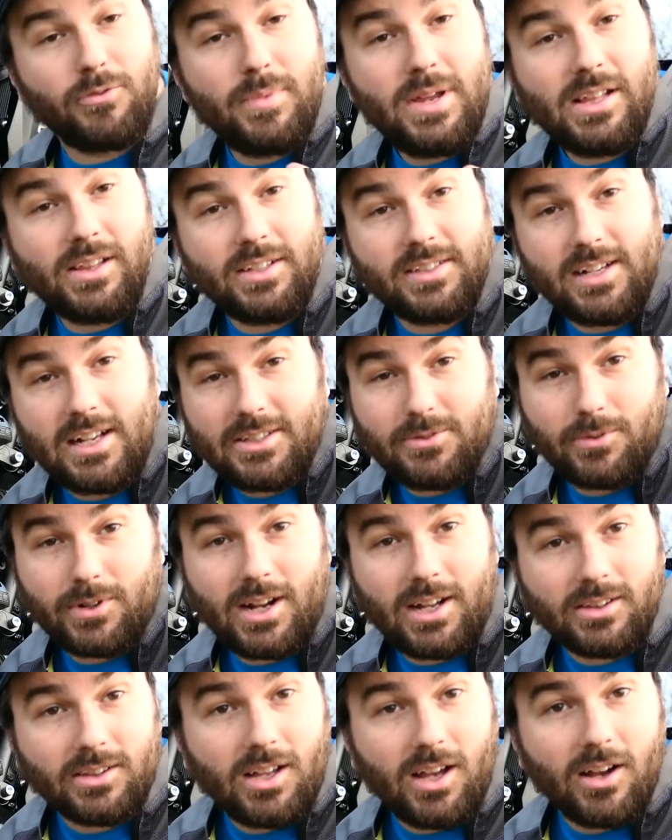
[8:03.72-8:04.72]
me, at least, that's what
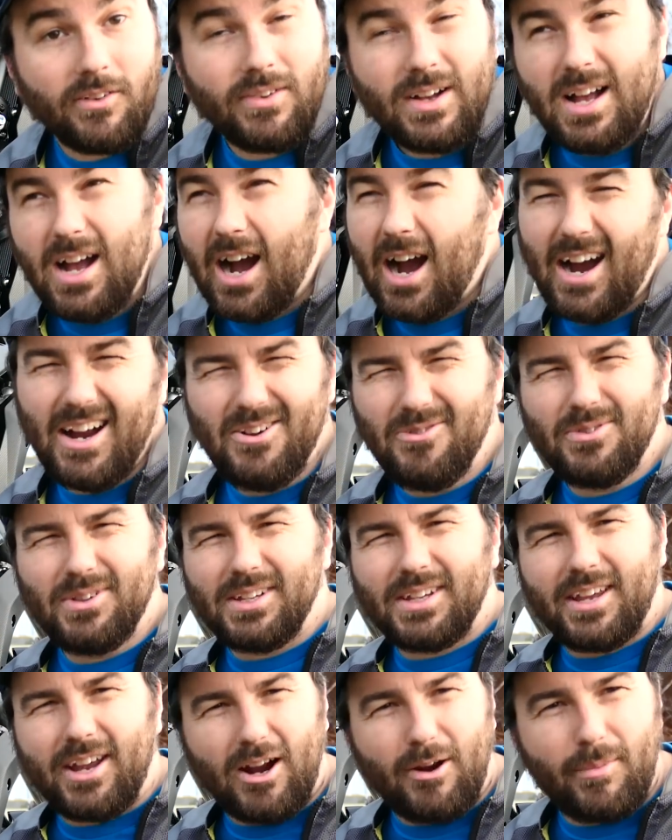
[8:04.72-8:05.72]
I love. I don't
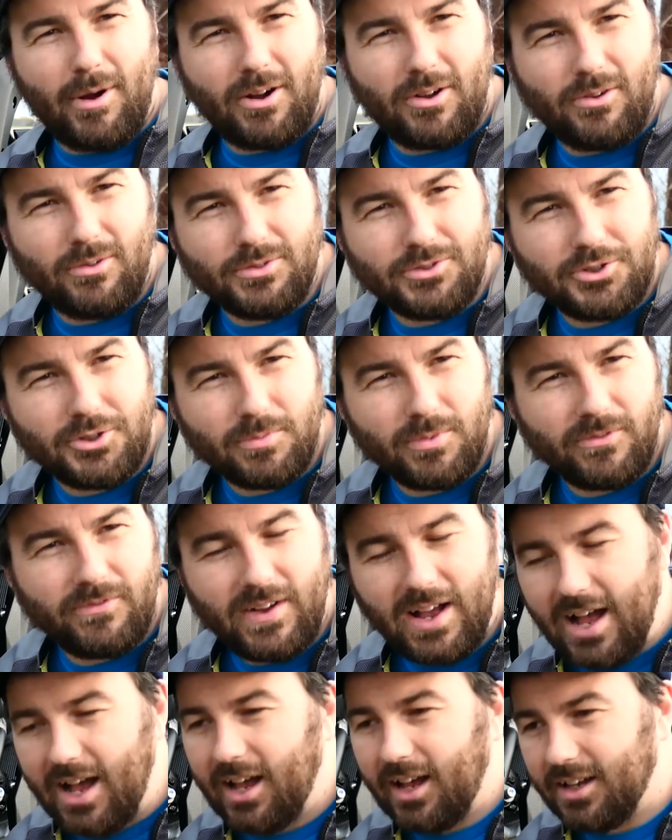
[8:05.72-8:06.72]
really care about going super
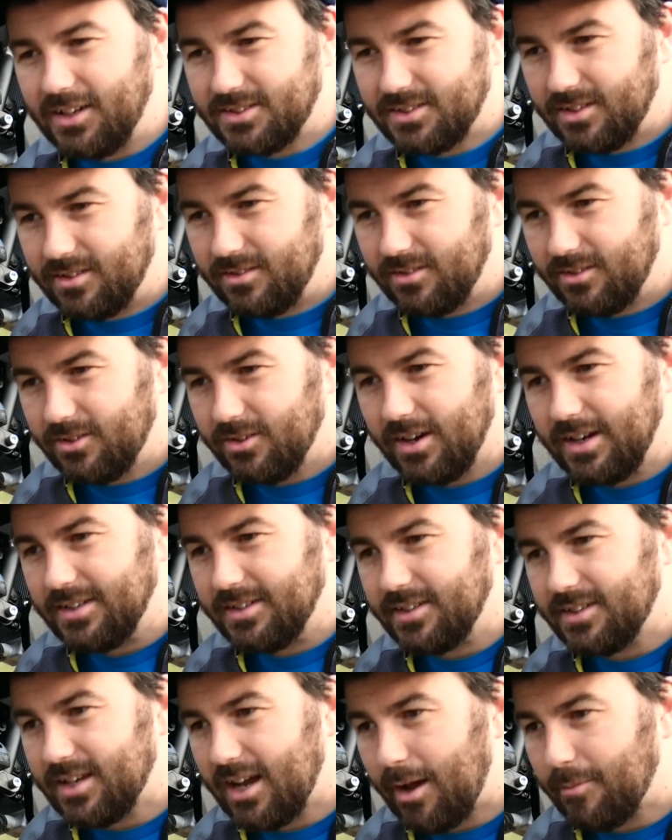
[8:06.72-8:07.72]
fast and
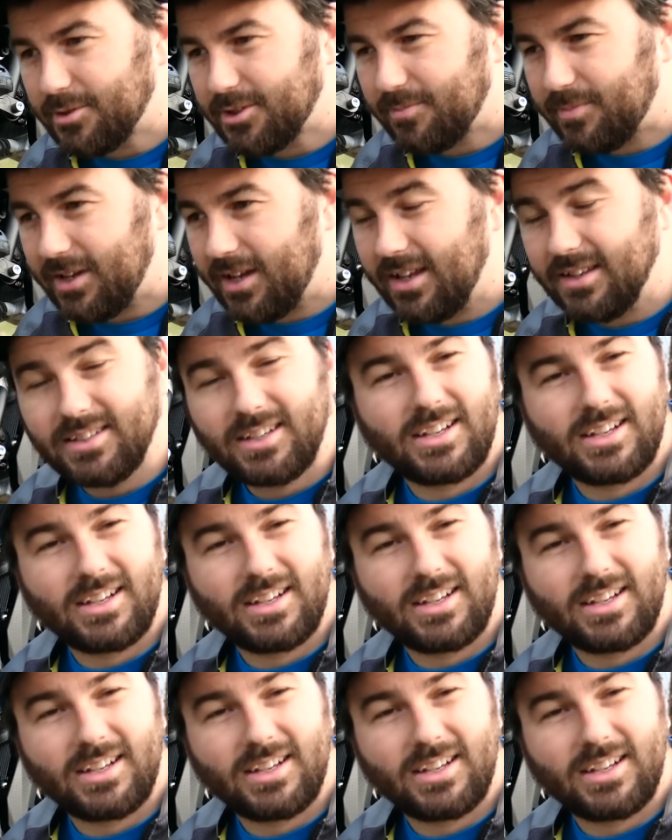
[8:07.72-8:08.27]
crazy top speeds.